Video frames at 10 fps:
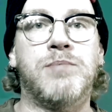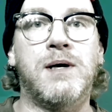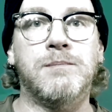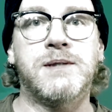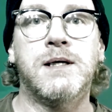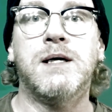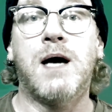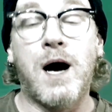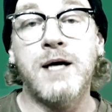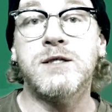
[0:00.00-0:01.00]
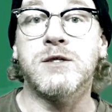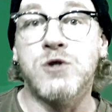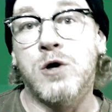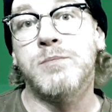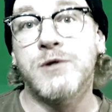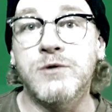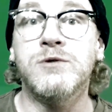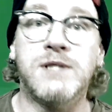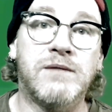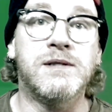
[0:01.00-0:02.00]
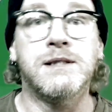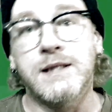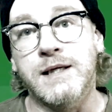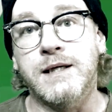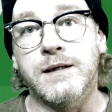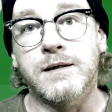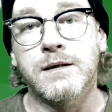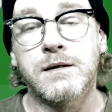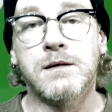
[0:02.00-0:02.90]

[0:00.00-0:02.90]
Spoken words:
bumped Isotope 217.